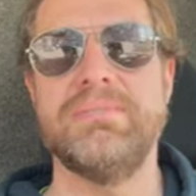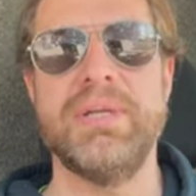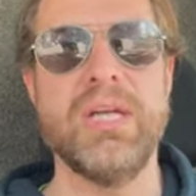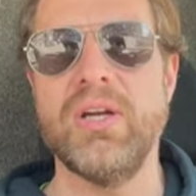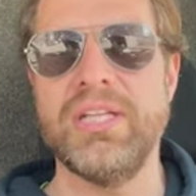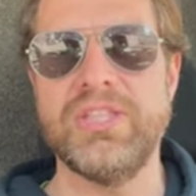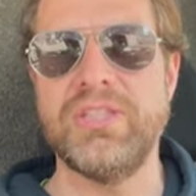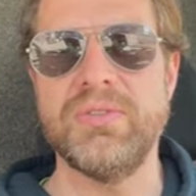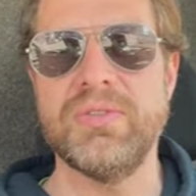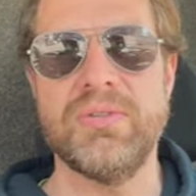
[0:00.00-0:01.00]
bigger
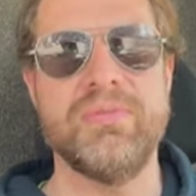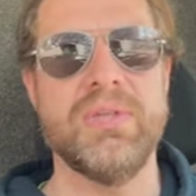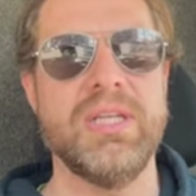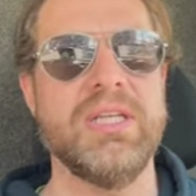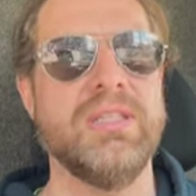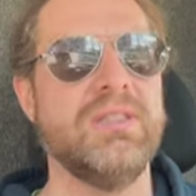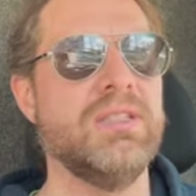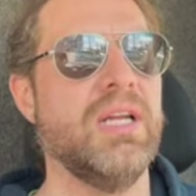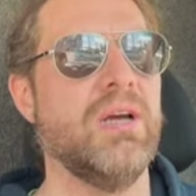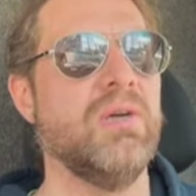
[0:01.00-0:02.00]
issues if we,
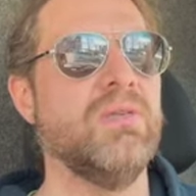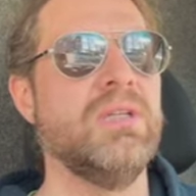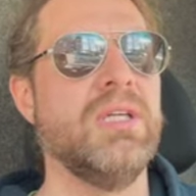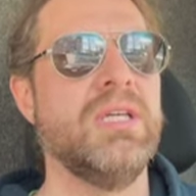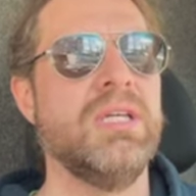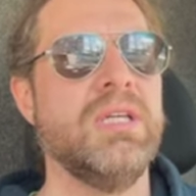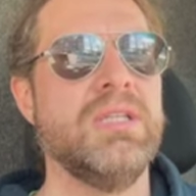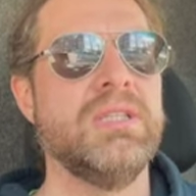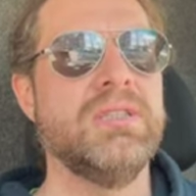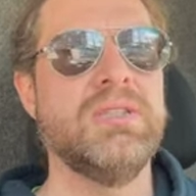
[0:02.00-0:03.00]
you know,
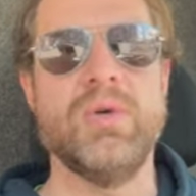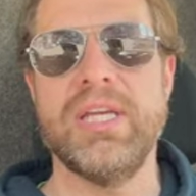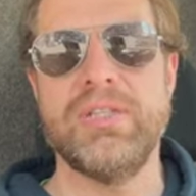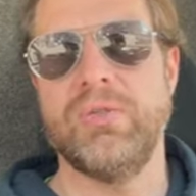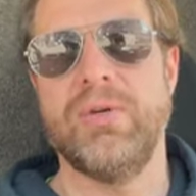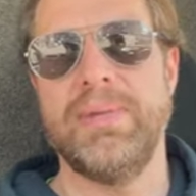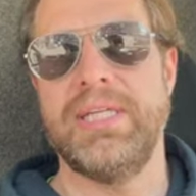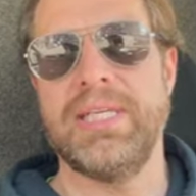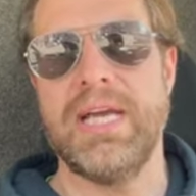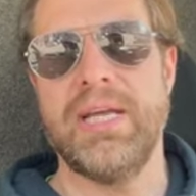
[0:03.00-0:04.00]
don't get to them
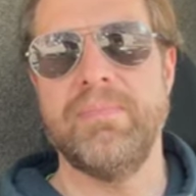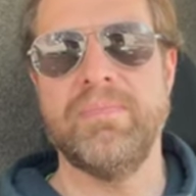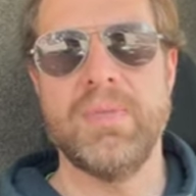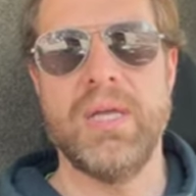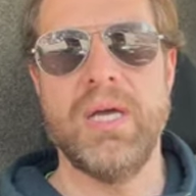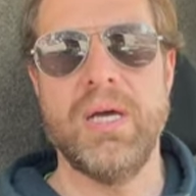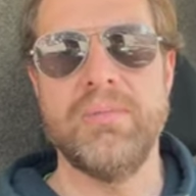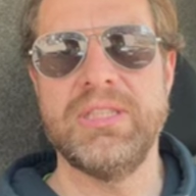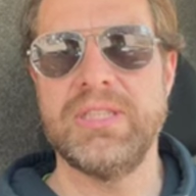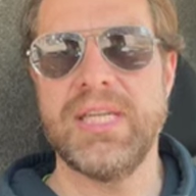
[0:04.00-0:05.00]
in time.
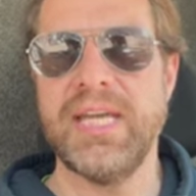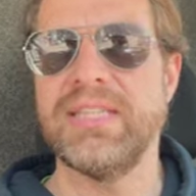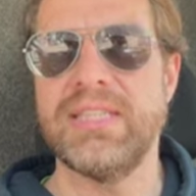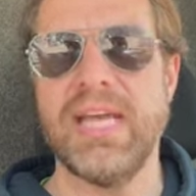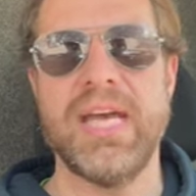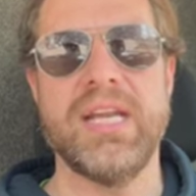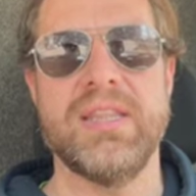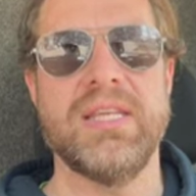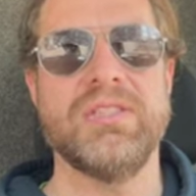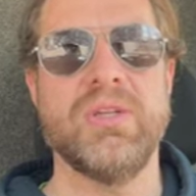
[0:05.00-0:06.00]
And just kind of stay ahead of
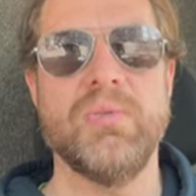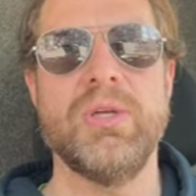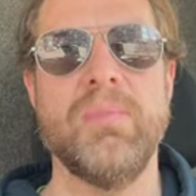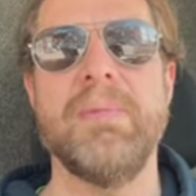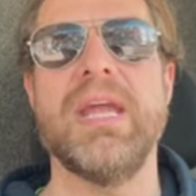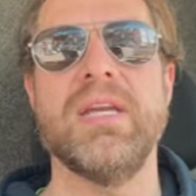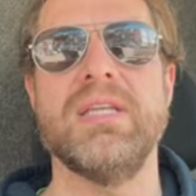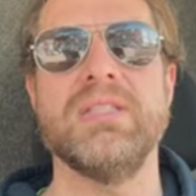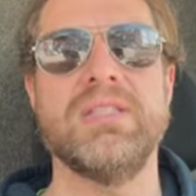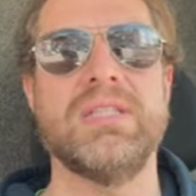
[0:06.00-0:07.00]
things, you know, real
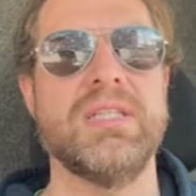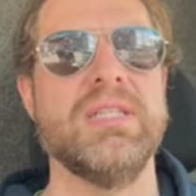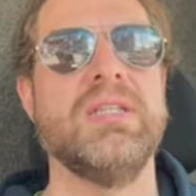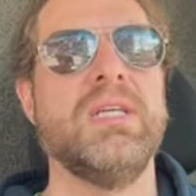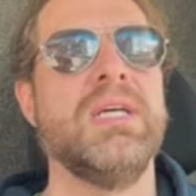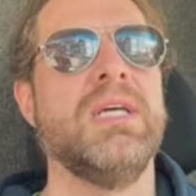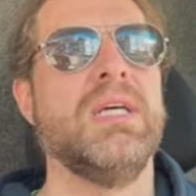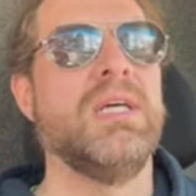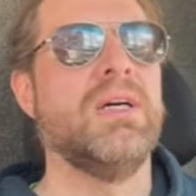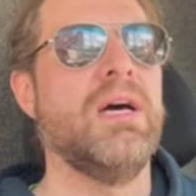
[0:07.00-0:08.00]
maintenance. And
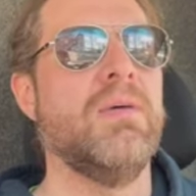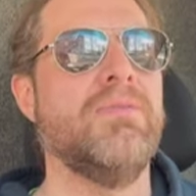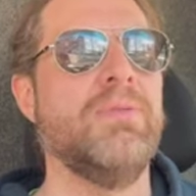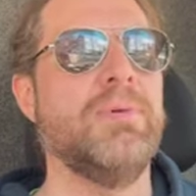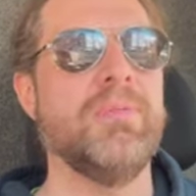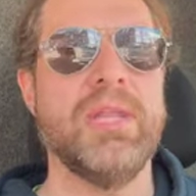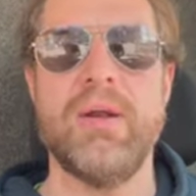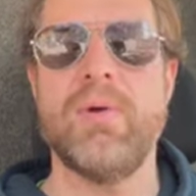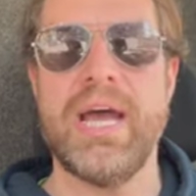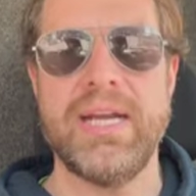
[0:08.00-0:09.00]
for people that
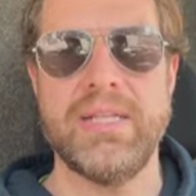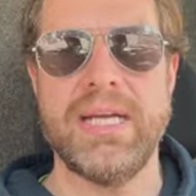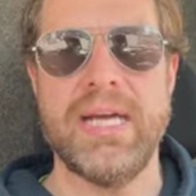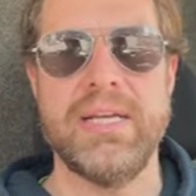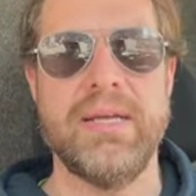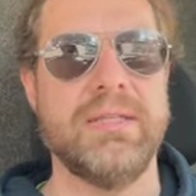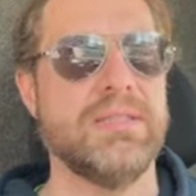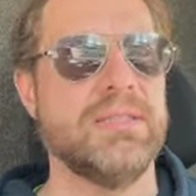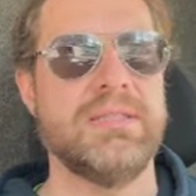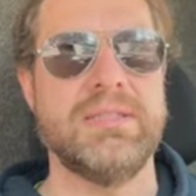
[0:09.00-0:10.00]
ride a lot,
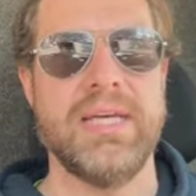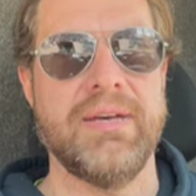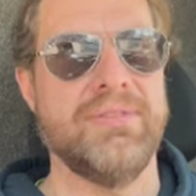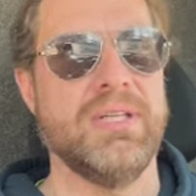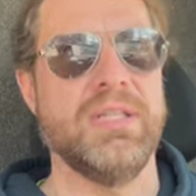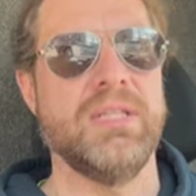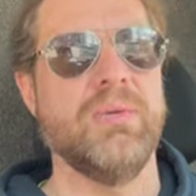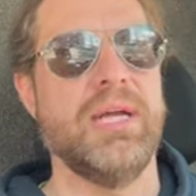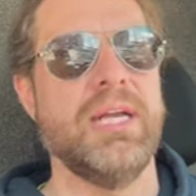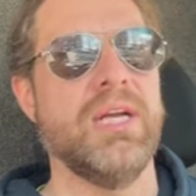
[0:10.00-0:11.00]
that's definitely the
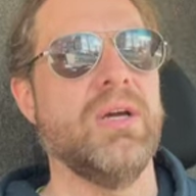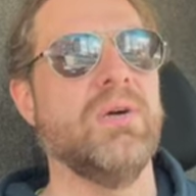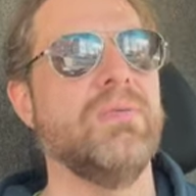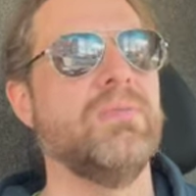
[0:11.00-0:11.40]
way to go.